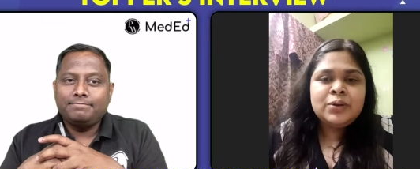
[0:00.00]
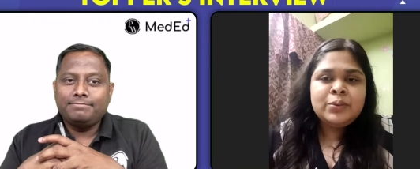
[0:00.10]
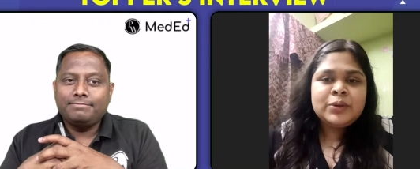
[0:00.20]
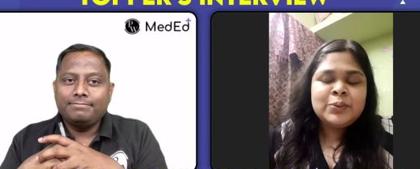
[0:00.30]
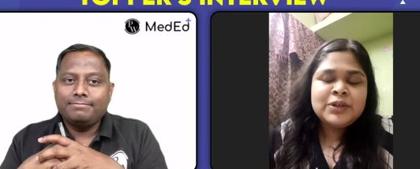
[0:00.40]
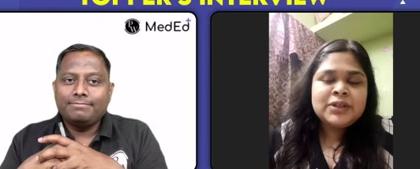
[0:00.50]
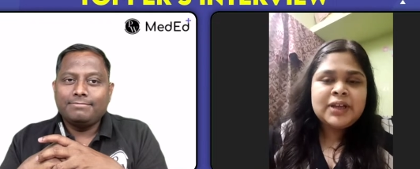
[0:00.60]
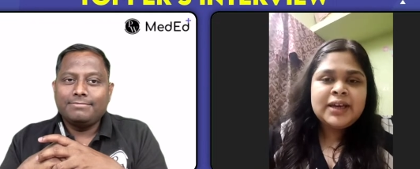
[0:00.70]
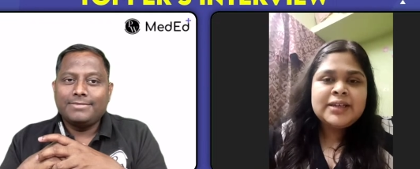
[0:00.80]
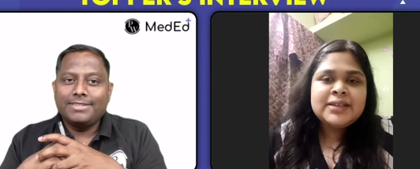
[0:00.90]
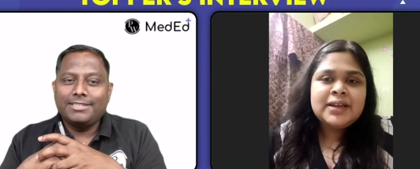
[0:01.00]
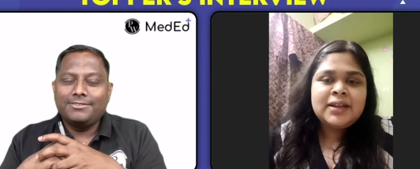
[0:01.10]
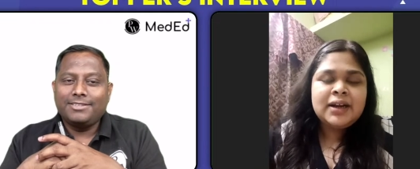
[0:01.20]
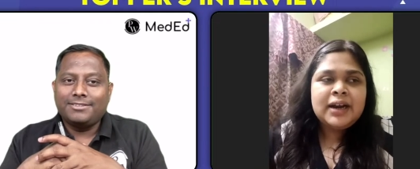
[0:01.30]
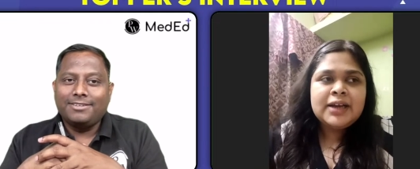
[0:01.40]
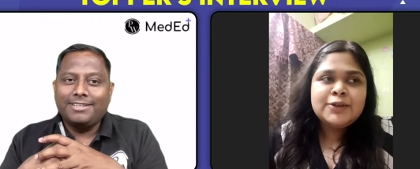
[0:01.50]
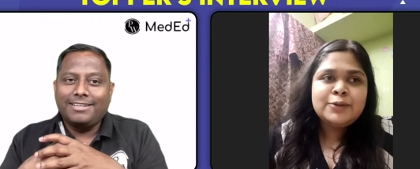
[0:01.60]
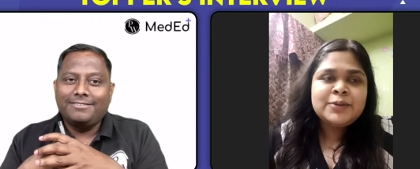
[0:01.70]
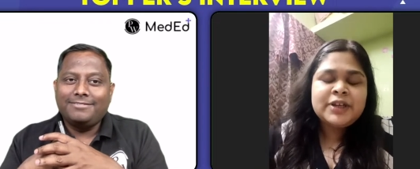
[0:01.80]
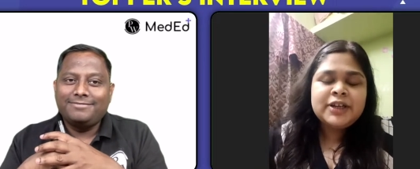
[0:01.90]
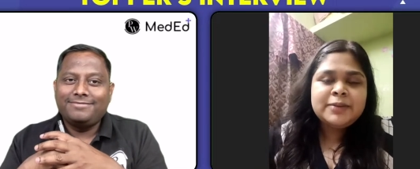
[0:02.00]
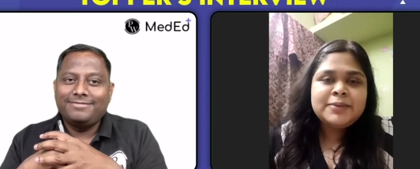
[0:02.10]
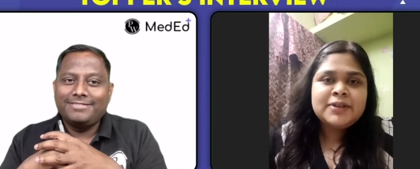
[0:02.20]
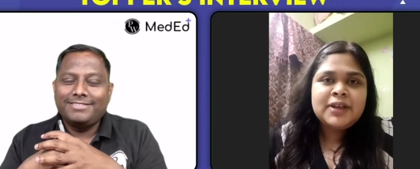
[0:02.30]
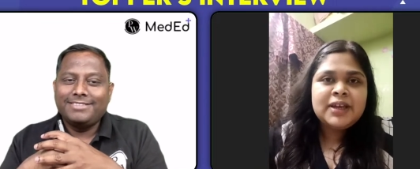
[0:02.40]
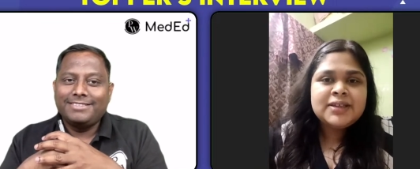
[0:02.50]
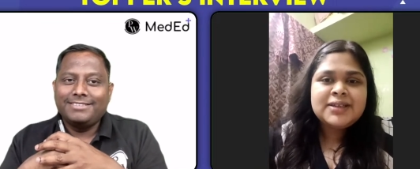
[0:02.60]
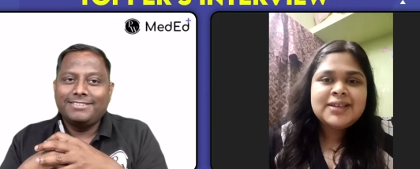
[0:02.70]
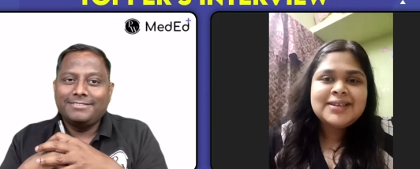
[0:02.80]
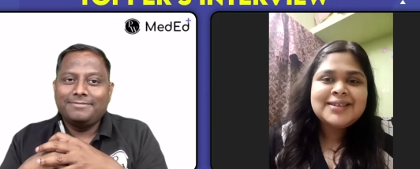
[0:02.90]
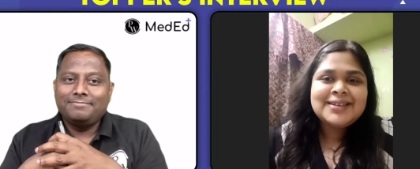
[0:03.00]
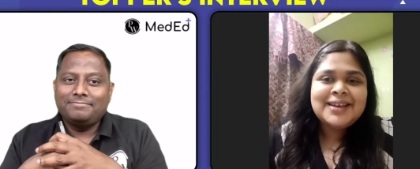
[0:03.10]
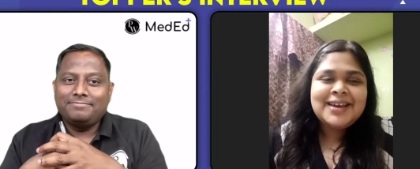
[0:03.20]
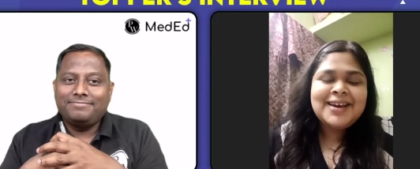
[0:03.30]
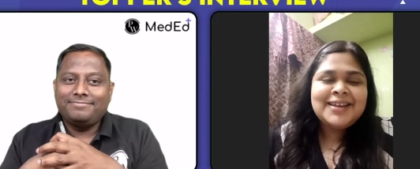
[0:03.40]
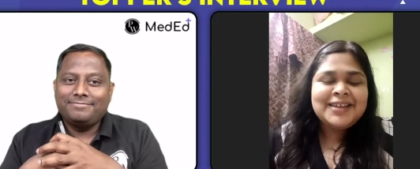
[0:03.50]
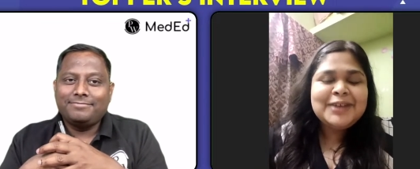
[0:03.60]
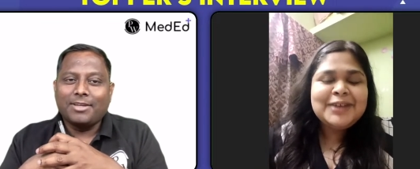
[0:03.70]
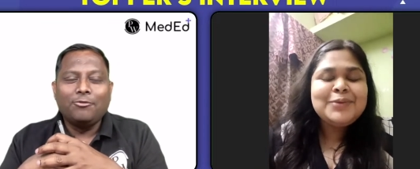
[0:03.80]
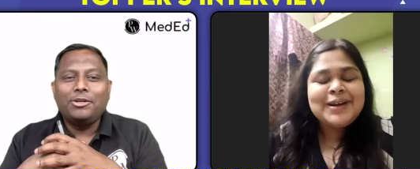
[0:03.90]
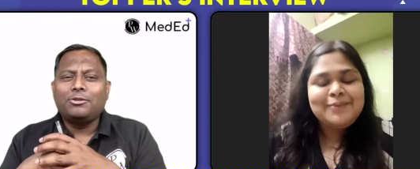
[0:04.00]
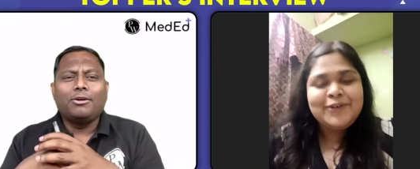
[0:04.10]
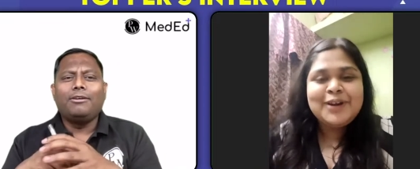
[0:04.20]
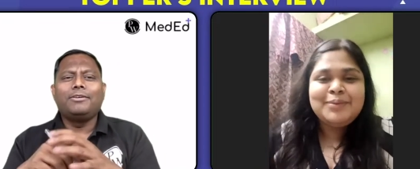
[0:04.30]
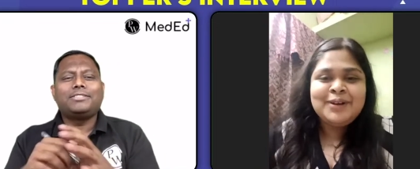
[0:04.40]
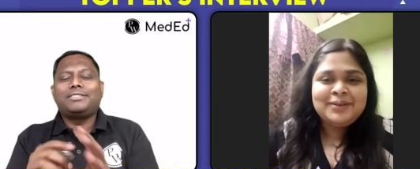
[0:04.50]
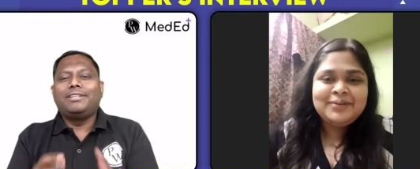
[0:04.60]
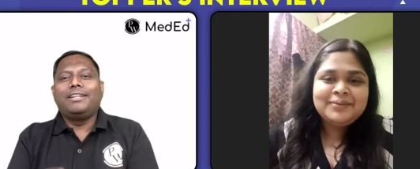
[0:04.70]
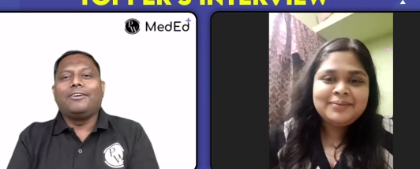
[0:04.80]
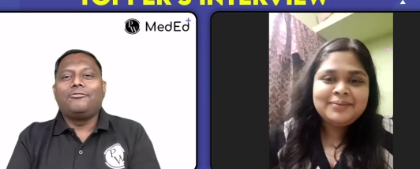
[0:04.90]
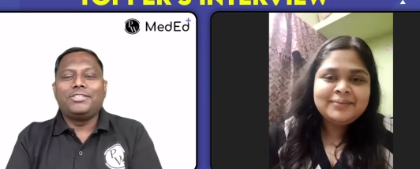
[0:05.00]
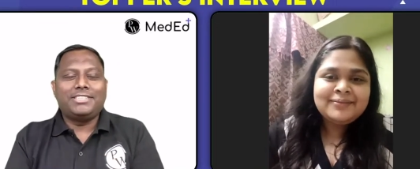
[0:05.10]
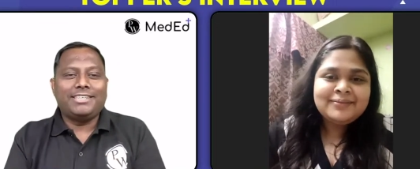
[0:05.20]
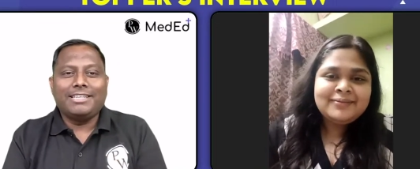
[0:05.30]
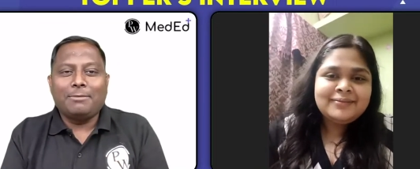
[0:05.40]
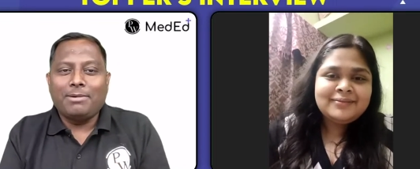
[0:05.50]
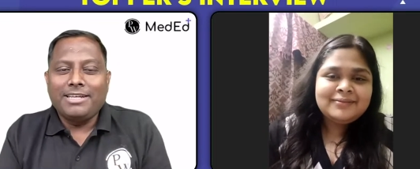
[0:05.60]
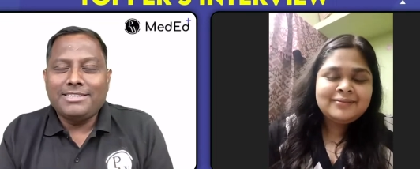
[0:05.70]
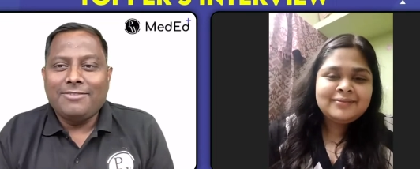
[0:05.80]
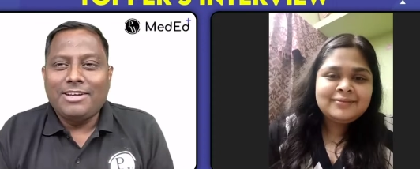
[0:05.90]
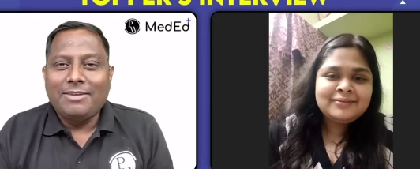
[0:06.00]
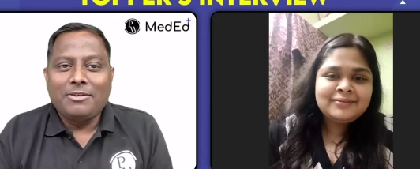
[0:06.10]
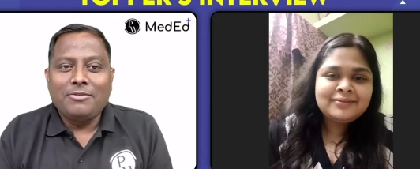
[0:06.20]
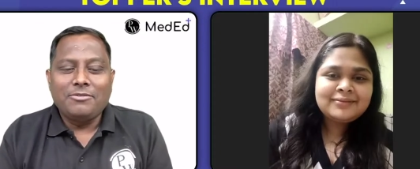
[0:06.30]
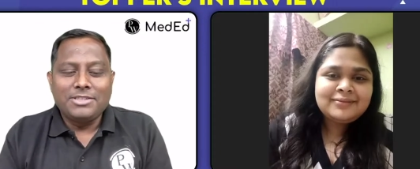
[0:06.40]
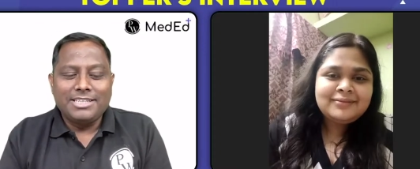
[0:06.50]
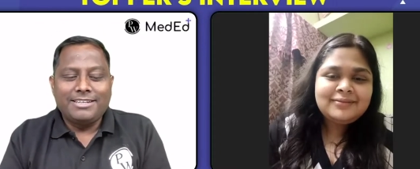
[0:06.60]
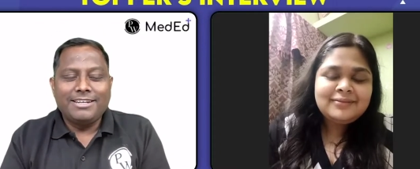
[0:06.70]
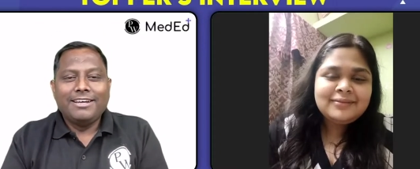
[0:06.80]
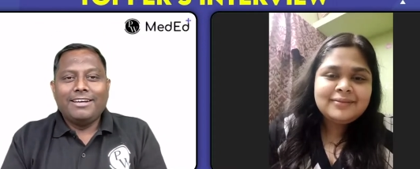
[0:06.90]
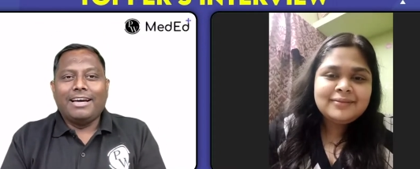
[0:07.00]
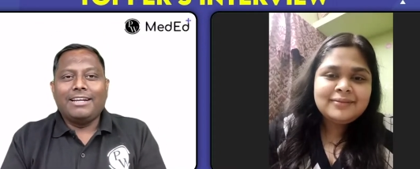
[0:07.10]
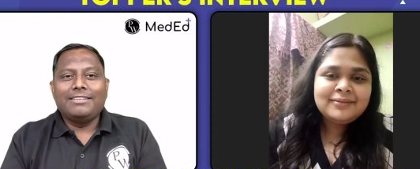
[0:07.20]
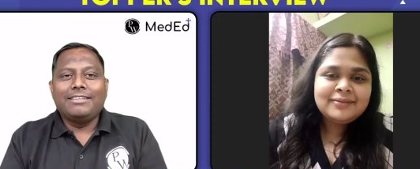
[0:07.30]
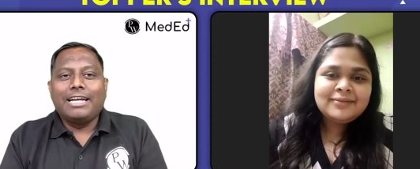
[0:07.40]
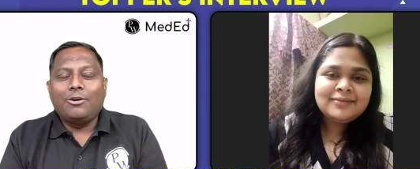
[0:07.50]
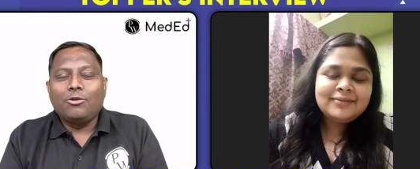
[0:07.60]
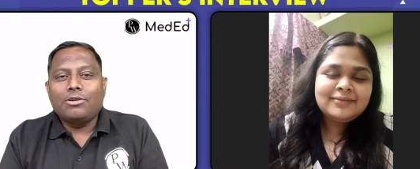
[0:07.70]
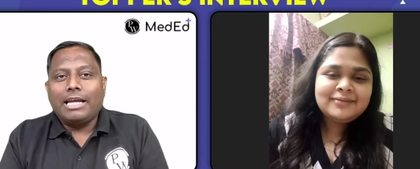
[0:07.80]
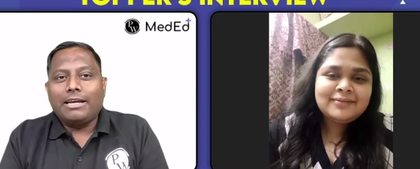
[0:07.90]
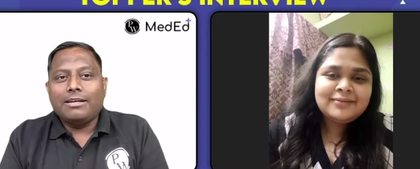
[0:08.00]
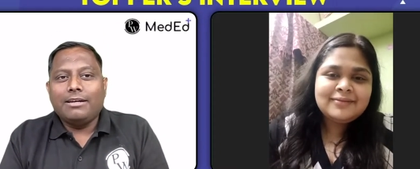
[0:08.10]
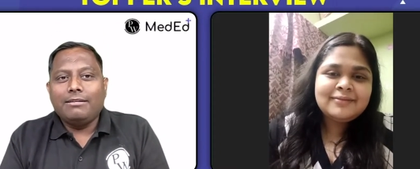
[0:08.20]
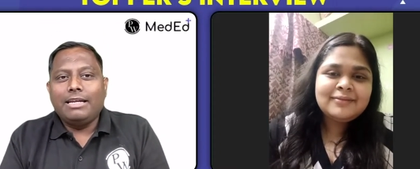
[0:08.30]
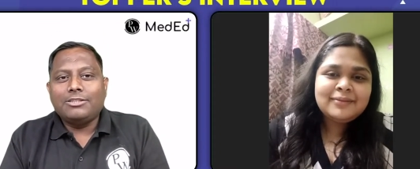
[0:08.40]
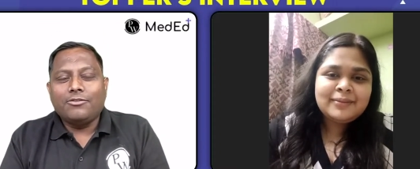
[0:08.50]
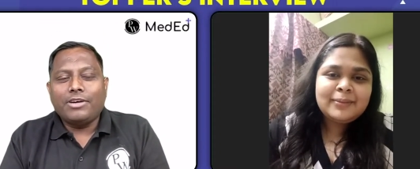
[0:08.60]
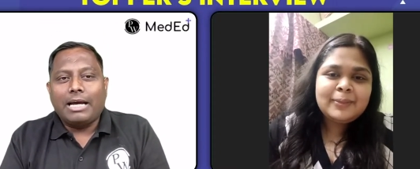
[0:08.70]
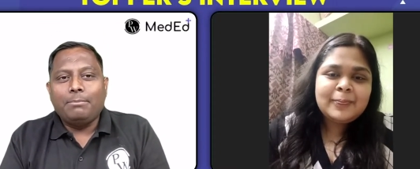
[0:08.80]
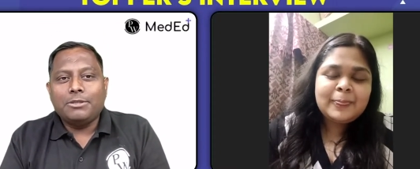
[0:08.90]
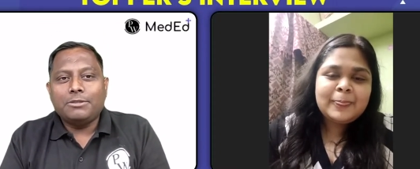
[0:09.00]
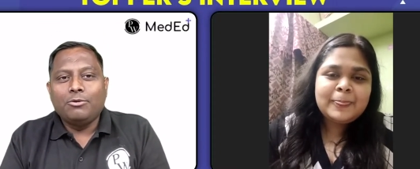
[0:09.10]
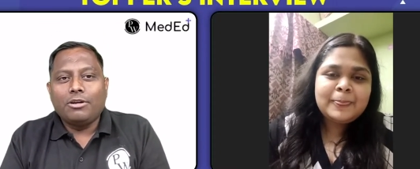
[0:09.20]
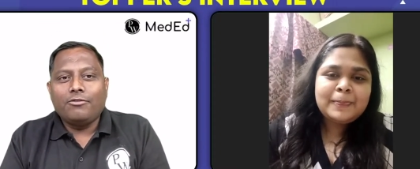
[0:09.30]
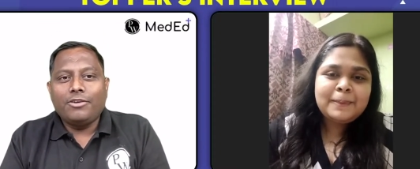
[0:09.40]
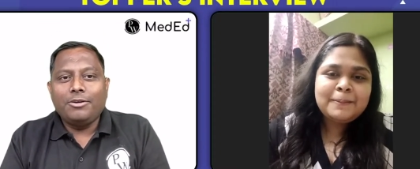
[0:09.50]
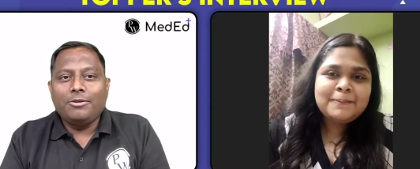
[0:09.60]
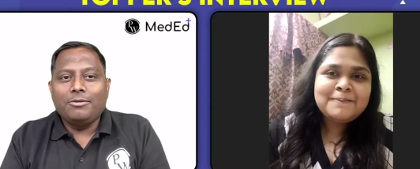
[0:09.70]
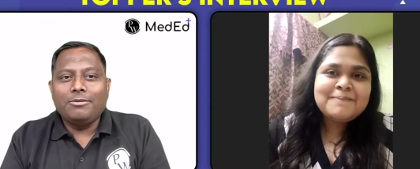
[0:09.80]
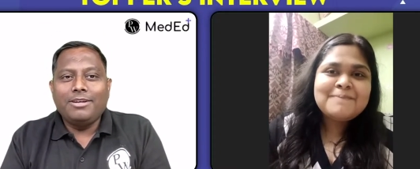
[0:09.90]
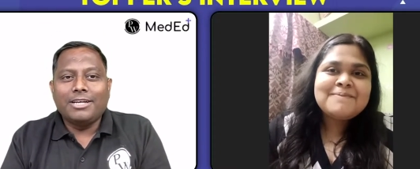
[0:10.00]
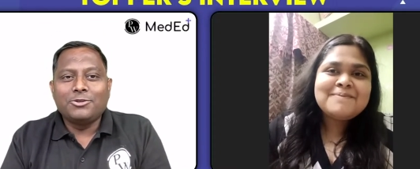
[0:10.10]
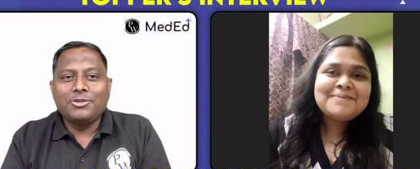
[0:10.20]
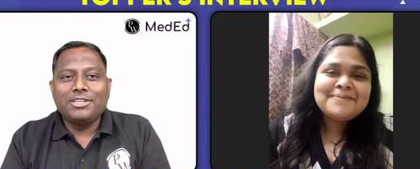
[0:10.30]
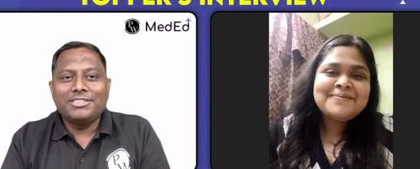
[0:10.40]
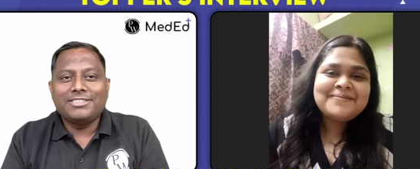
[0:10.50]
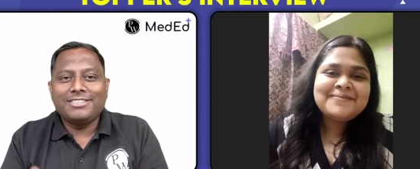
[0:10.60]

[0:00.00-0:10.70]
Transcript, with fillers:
Speaker 1: which was nice, and the classroom setups, ACs, I think it was comfortable.
Speaker 2: love visiting that place, and whenever we visit, you know, that looked like uh, less of a campus, more of a you know luxurious,